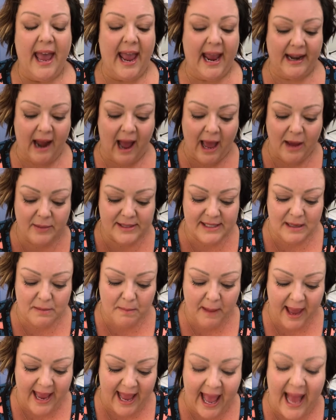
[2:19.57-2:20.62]
And I was in
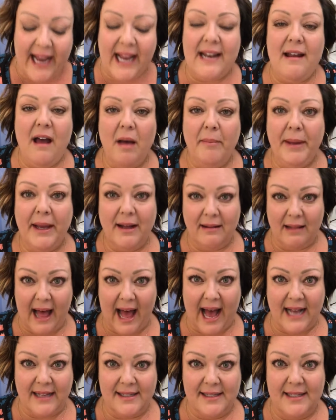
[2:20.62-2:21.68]
my economics
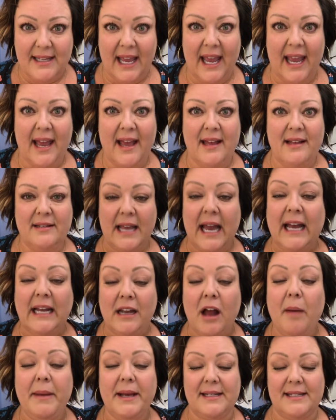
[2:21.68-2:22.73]
class, and
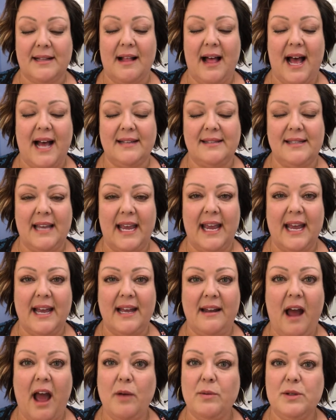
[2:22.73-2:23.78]

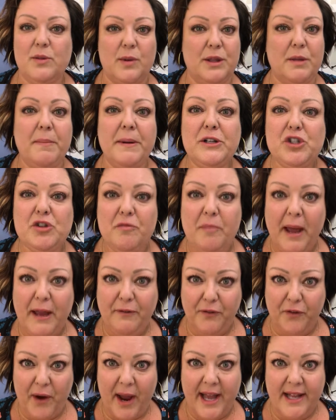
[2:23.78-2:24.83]
I was with a bunch of my
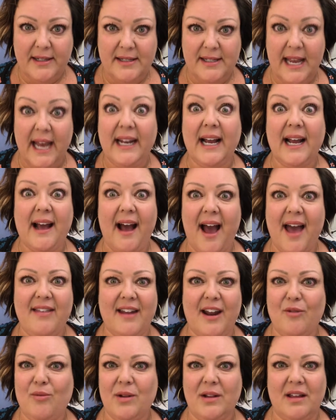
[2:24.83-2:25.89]
friends and a guy
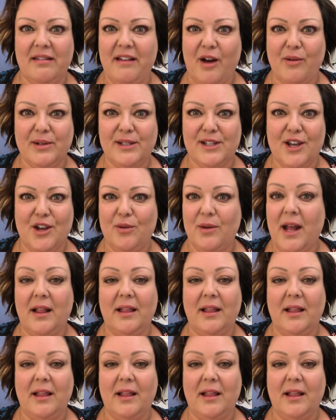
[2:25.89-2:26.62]
that I really thought was cute.